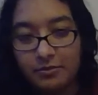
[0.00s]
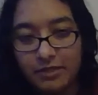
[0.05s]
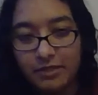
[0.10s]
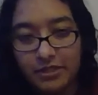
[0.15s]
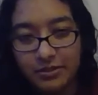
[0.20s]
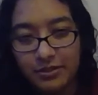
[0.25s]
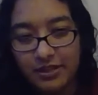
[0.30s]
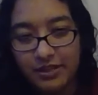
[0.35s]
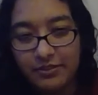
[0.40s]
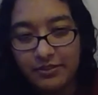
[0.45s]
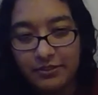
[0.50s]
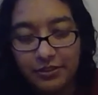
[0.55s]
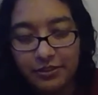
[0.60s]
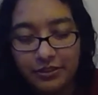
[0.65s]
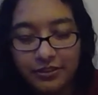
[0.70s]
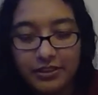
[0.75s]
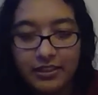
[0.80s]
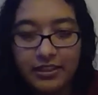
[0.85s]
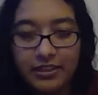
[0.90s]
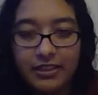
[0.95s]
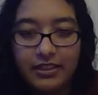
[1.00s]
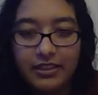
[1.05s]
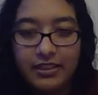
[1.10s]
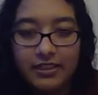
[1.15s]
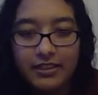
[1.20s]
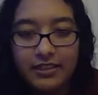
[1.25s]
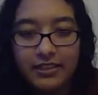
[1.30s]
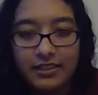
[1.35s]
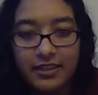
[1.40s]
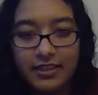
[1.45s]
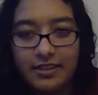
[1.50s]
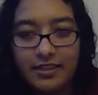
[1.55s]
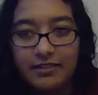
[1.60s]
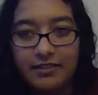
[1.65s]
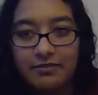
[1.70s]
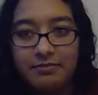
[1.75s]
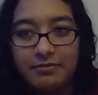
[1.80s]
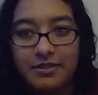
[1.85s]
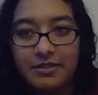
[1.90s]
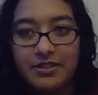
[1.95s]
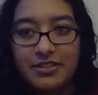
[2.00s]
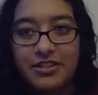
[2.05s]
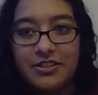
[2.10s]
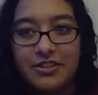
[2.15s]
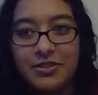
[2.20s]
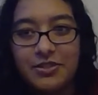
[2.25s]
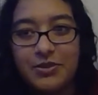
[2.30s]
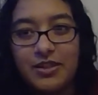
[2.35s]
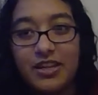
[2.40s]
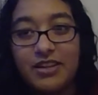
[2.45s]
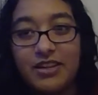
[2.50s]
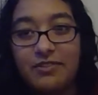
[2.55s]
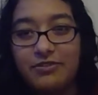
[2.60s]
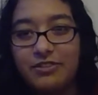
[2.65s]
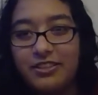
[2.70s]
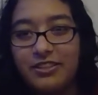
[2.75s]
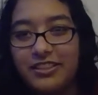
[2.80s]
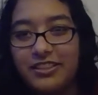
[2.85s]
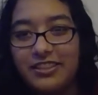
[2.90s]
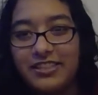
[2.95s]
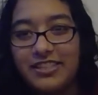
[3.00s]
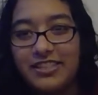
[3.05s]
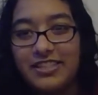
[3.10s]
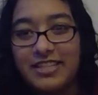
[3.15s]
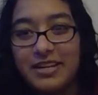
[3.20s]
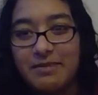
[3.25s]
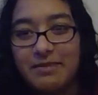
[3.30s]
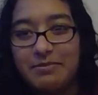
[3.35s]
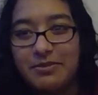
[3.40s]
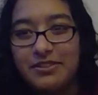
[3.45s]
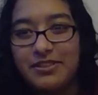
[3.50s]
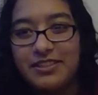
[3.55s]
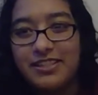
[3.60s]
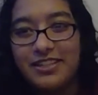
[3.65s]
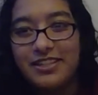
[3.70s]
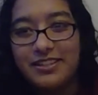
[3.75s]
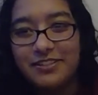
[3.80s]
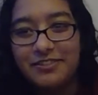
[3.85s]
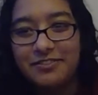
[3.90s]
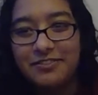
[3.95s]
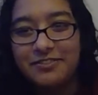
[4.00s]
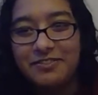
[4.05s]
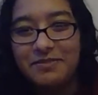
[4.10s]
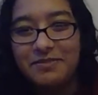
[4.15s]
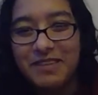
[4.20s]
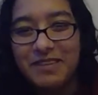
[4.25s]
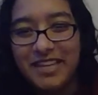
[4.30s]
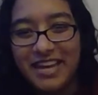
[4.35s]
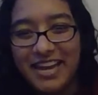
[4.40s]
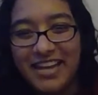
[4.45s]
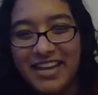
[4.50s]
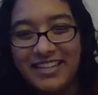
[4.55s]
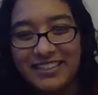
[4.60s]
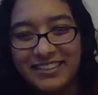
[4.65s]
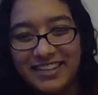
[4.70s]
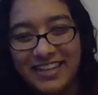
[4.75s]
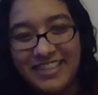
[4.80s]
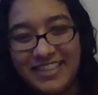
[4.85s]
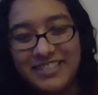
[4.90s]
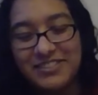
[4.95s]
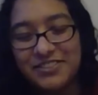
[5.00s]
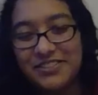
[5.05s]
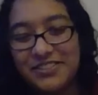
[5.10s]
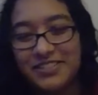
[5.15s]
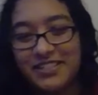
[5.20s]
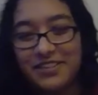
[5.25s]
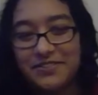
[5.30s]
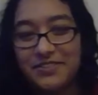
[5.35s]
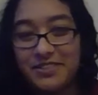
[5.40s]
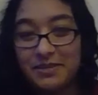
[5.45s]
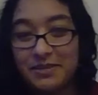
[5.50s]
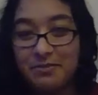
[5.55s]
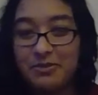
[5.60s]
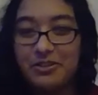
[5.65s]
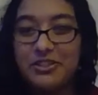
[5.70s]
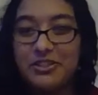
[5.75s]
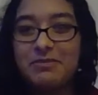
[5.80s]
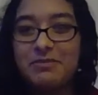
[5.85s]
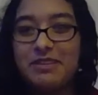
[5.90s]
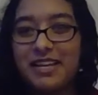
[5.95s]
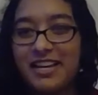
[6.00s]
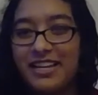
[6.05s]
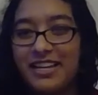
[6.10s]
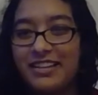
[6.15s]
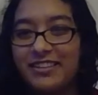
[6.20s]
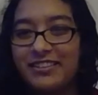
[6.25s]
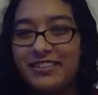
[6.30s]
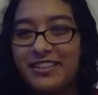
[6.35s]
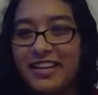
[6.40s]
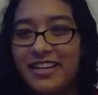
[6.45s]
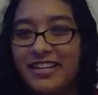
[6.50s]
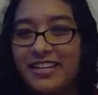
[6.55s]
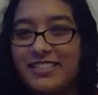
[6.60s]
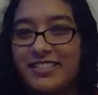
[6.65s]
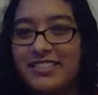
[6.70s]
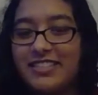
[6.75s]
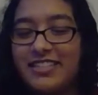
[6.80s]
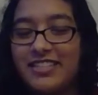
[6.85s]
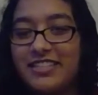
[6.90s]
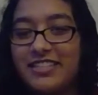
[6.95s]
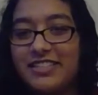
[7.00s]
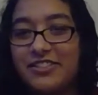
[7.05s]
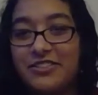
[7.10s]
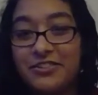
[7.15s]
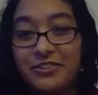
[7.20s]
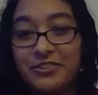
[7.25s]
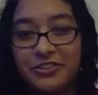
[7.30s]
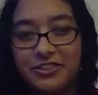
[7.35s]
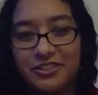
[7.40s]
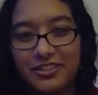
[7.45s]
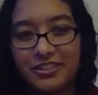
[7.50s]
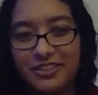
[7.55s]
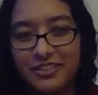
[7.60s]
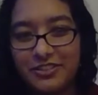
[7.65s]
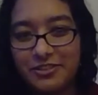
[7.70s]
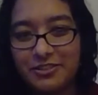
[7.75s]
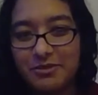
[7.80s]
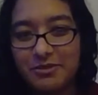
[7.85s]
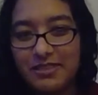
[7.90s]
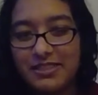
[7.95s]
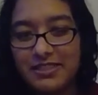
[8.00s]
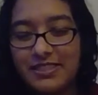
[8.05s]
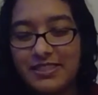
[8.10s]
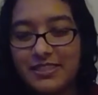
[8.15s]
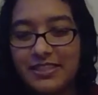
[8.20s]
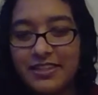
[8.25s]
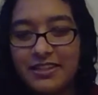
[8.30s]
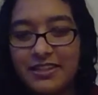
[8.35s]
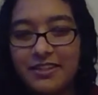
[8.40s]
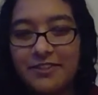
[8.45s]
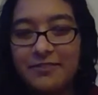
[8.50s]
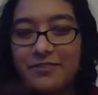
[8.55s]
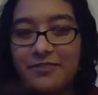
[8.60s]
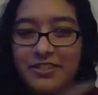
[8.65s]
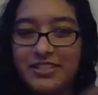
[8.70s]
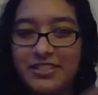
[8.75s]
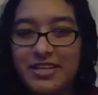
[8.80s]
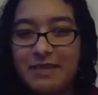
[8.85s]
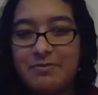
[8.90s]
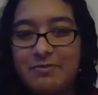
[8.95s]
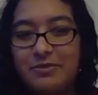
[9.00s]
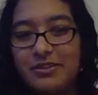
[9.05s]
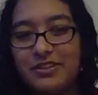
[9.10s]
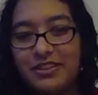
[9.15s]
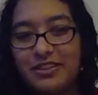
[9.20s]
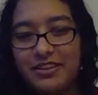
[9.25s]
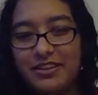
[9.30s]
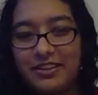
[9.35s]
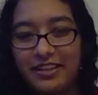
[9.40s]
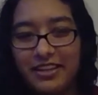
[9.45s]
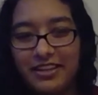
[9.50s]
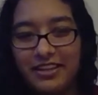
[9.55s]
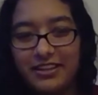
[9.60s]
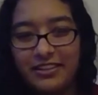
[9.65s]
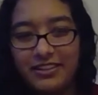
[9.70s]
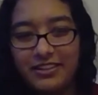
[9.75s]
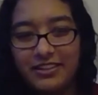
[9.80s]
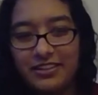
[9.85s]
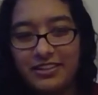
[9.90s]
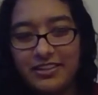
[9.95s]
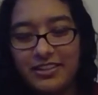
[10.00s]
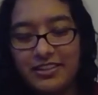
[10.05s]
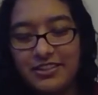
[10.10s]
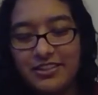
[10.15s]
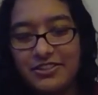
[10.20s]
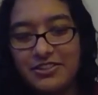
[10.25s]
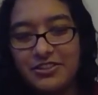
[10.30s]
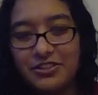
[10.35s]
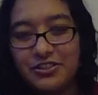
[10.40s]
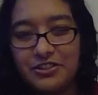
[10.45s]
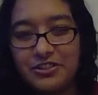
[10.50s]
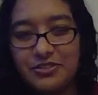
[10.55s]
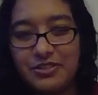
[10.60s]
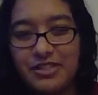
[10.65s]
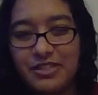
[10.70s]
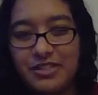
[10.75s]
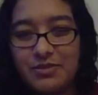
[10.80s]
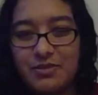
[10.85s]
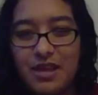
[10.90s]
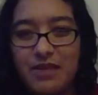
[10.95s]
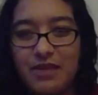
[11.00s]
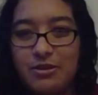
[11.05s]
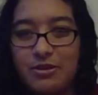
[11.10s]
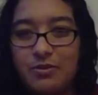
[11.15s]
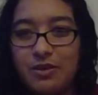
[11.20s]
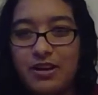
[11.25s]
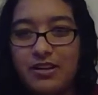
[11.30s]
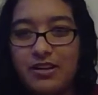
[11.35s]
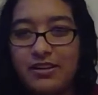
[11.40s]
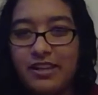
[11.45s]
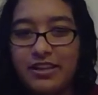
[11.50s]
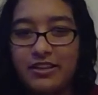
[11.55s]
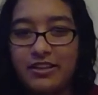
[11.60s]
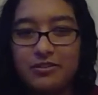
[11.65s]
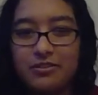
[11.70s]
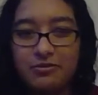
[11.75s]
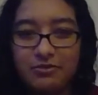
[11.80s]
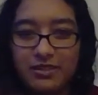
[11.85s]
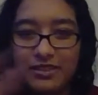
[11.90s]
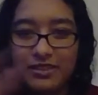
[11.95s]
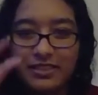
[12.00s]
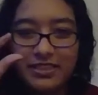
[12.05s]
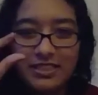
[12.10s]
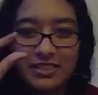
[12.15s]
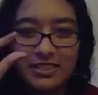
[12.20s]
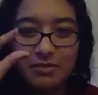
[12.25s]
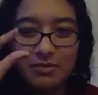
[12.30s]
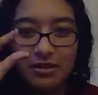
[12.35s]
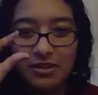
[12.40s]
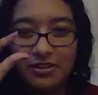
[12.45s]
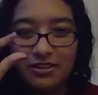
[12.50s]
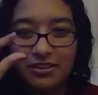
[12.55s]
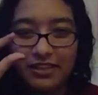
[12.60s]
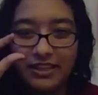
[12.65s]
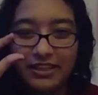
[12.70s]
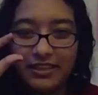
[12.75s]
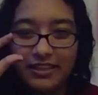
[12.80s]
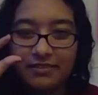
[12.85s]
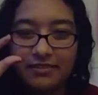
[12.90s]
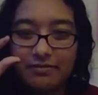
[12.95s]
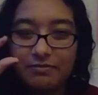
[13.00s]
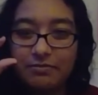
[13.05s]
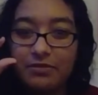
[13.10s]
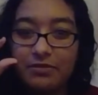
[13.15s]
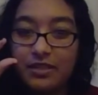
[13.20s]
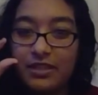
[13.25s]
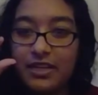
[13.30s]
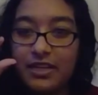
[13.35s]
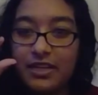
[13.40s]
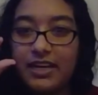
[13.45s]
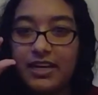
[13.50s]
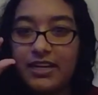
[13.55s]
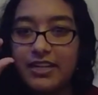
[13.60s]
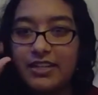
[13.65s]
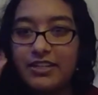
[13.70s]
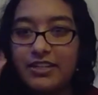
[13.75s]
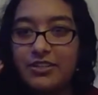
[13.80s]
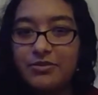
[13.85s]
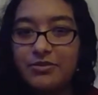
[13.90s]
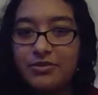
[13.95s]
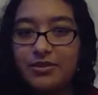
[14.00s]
or whatever. There's also a lot of really good examples of mechanical hands or stuff similar to mechanical hands in surgical instruments. For example, there are like surgeries that require like a really small like cut, and you